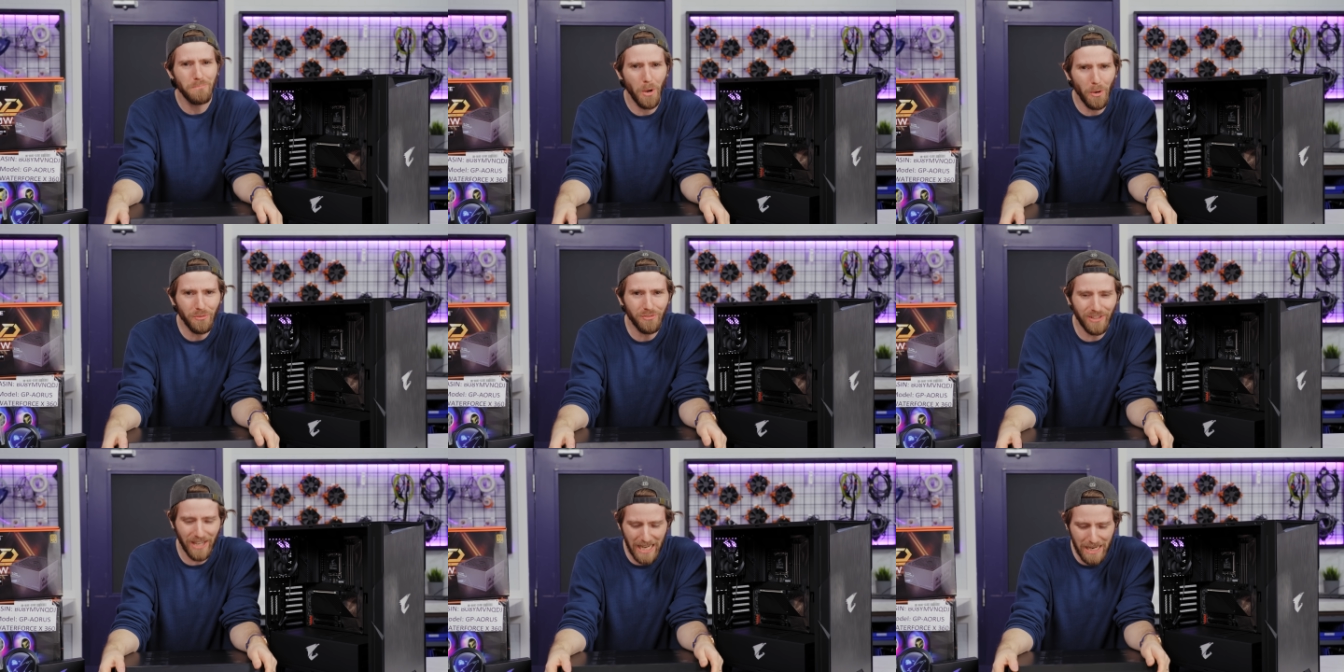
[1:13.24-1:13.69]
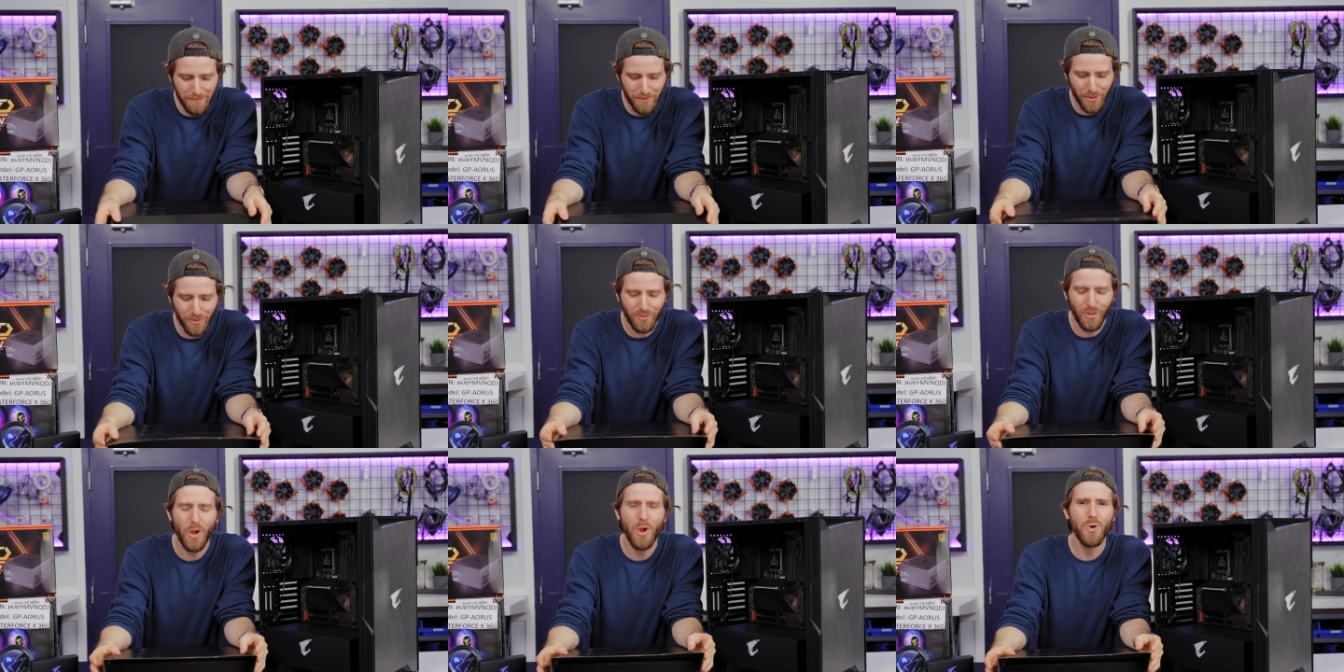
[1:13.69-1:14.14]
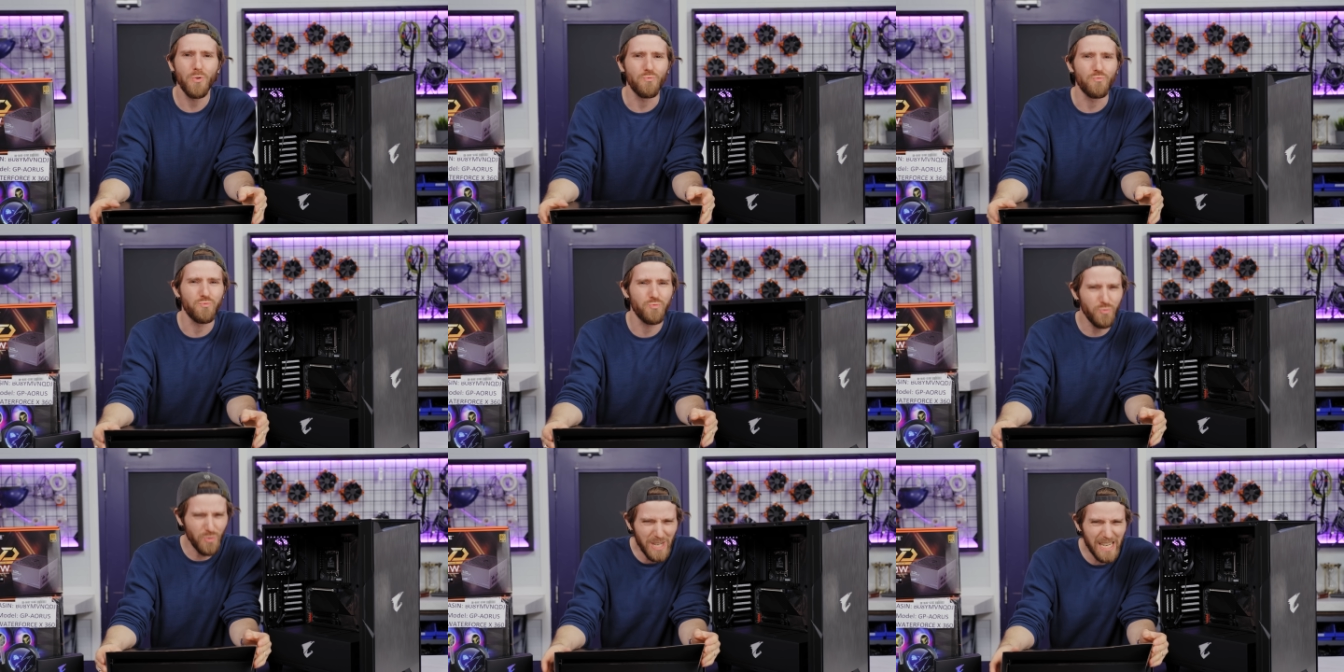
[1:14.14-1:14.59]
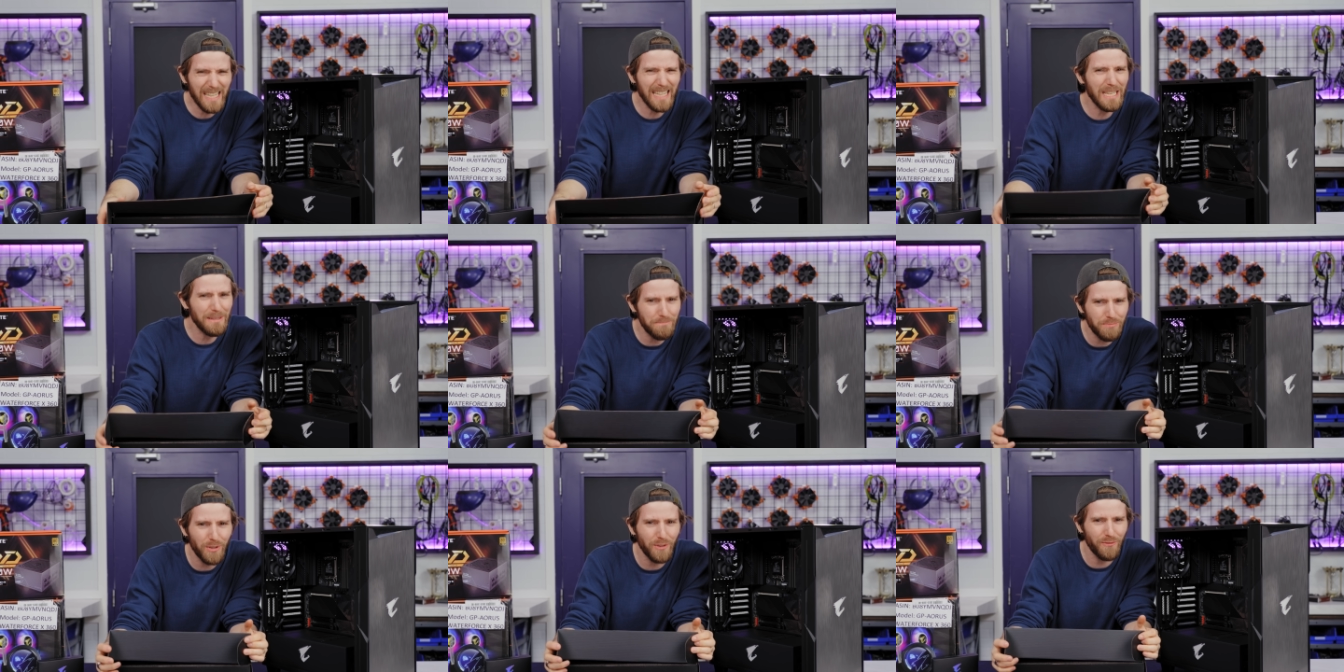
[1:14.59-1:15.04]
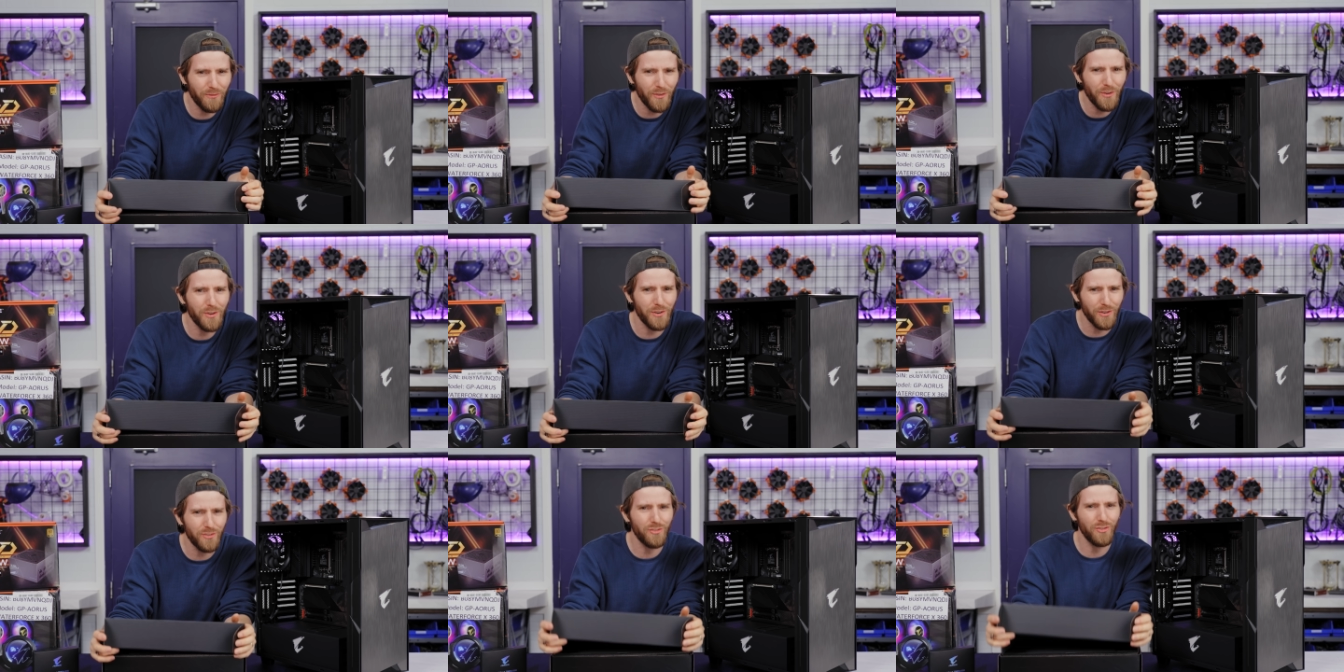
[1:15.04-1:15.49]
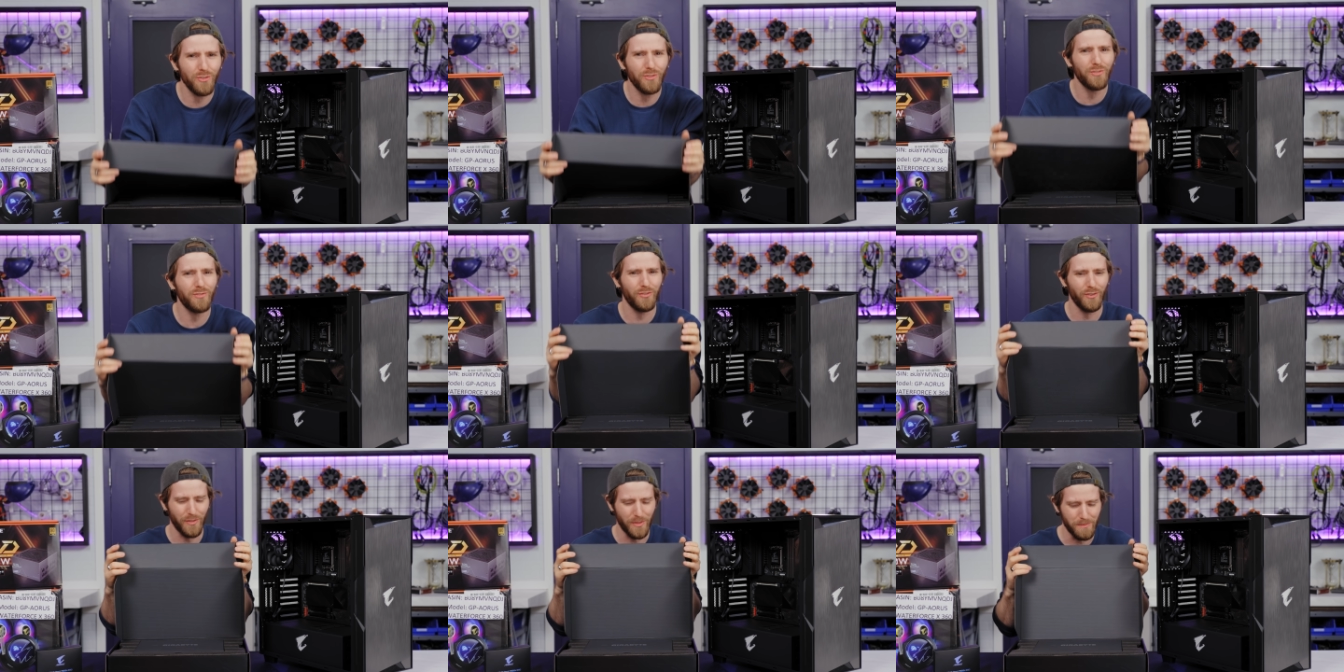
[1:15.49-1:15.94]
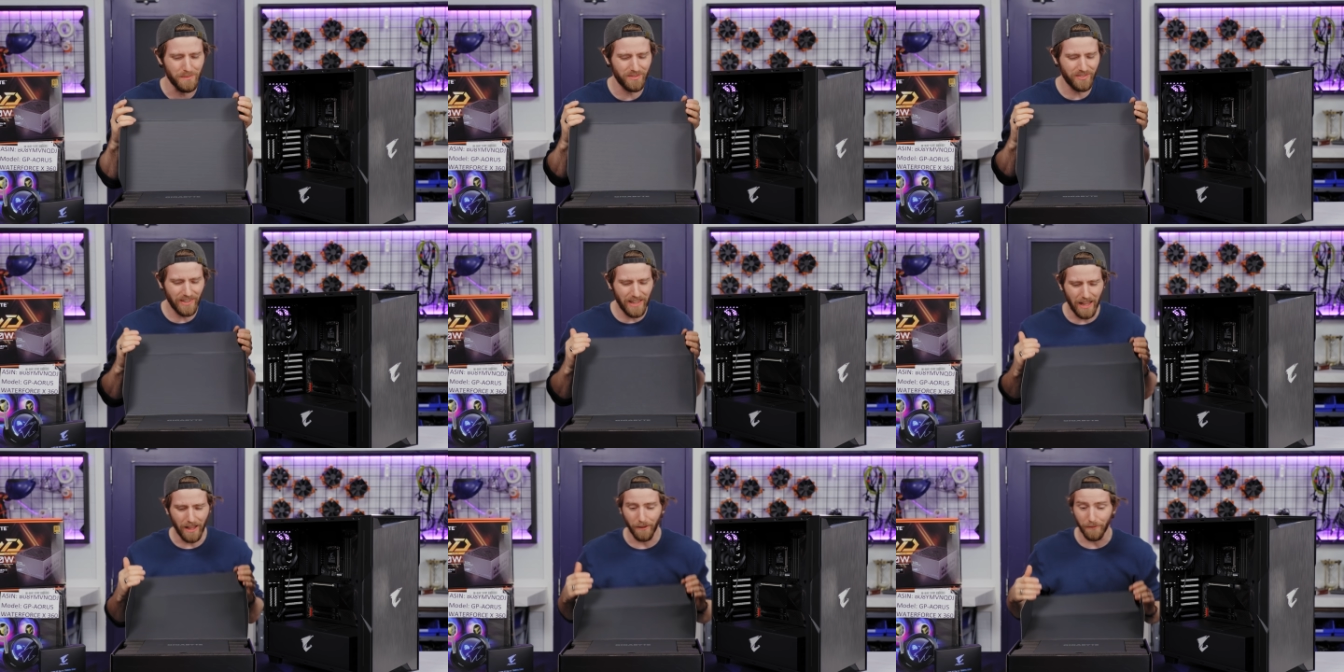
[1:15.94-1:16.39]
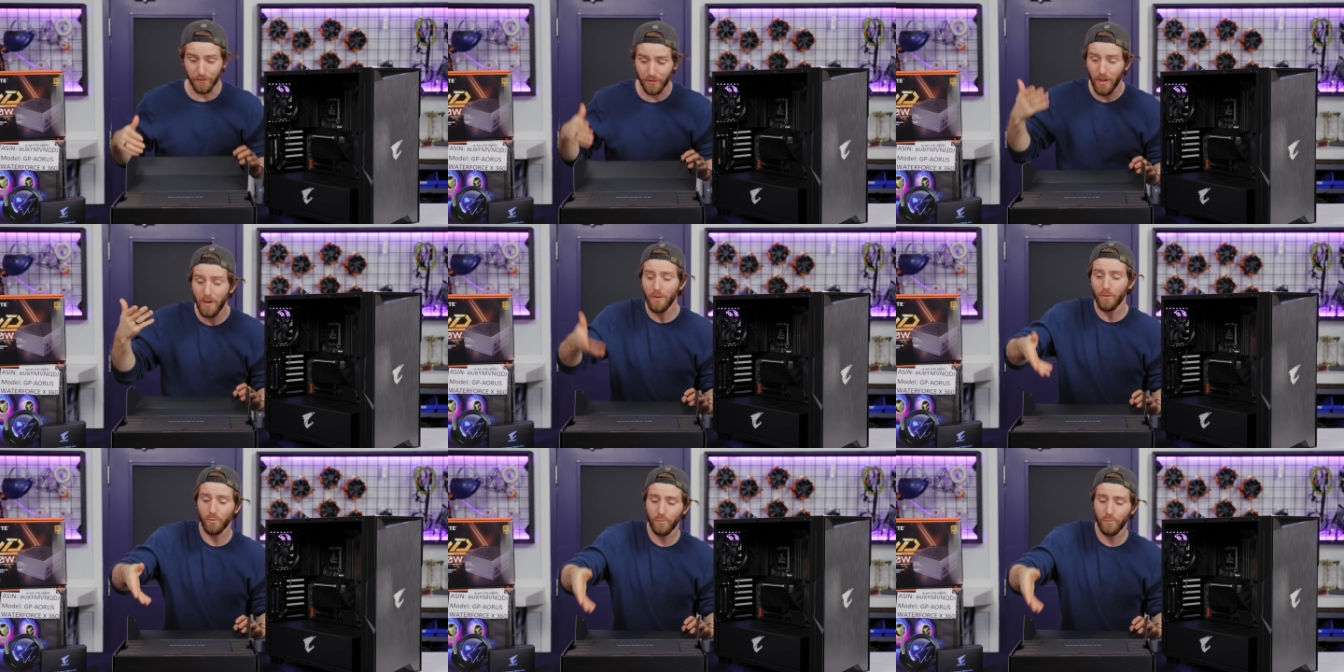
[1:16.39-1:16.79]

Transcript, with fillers: most gamers really prefer to choose for themselves